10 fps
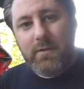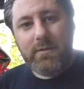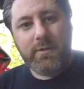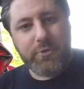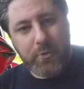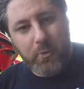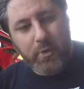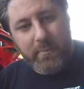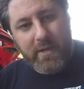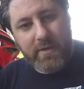This is your boy
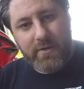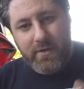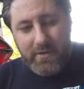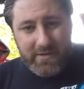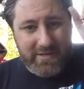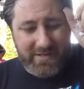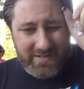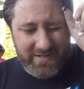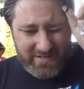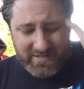Mad Dog.
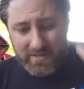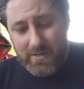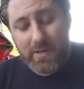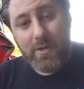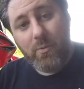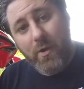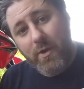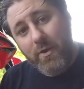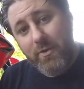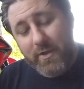One
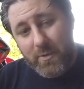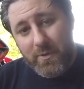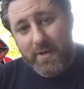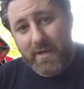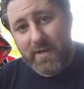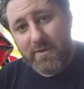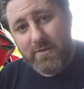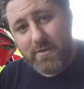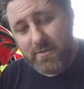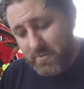other thing I wanted to add
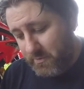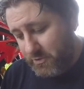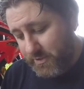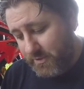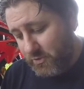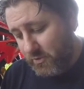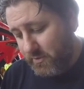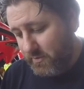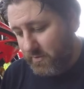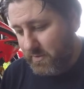to when you change
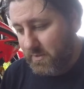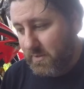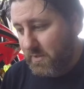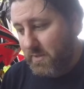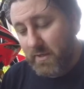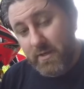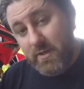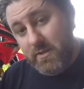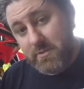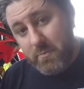oil, any
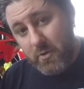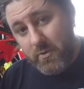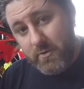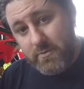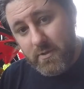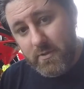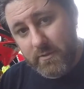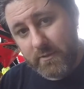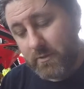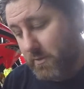of these motors
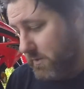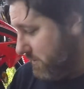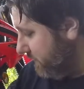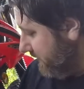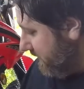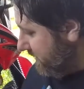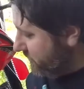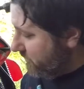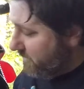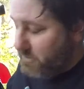that the
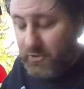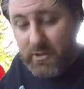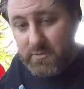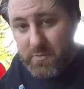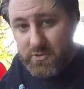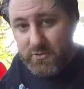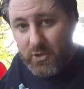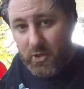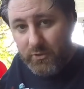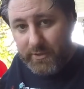engine and transmission's
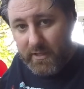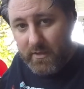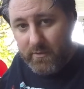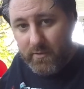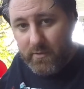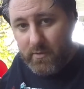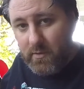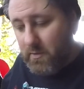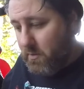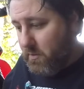all together,
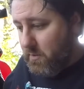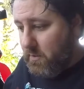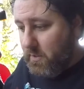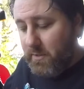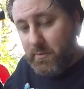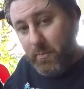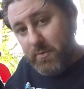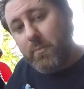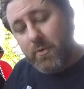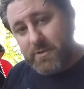and to
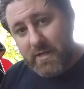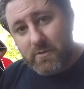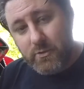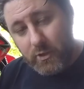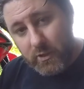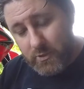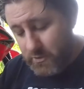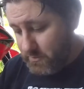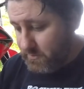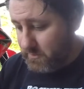protect your
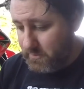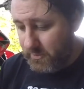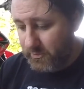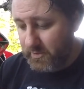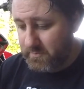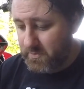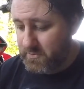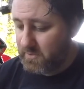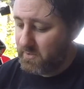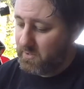clutches and the transmission,